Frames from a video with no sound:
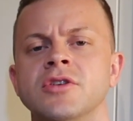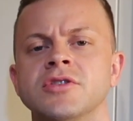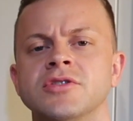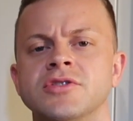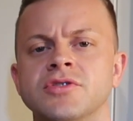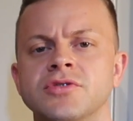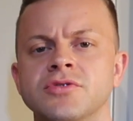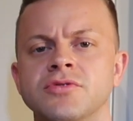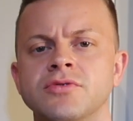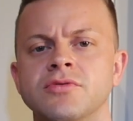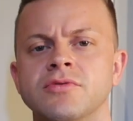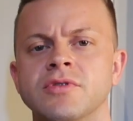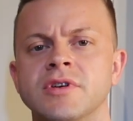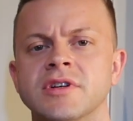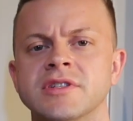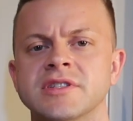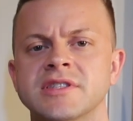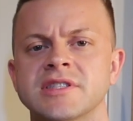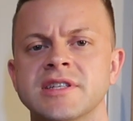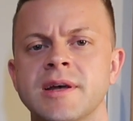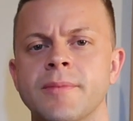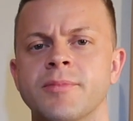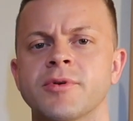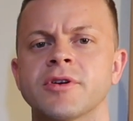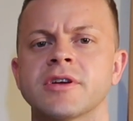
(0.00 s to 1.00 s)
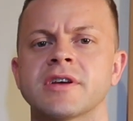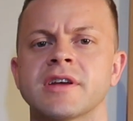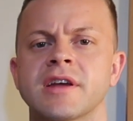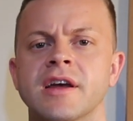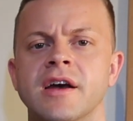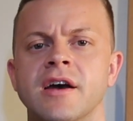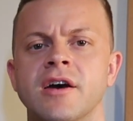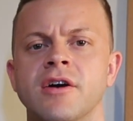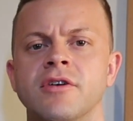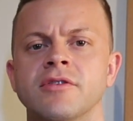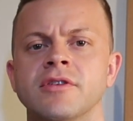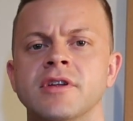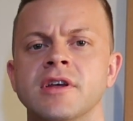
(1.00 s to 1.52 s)
to a separate
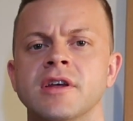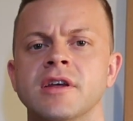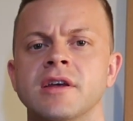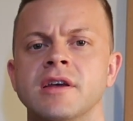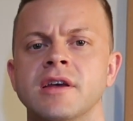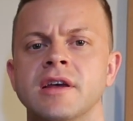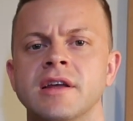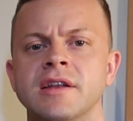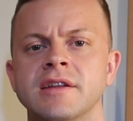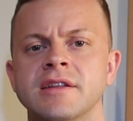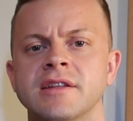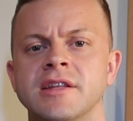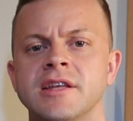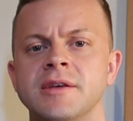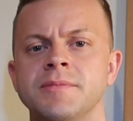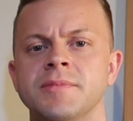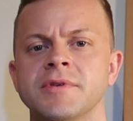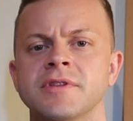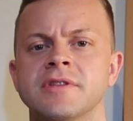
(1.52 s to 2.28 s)
account and keep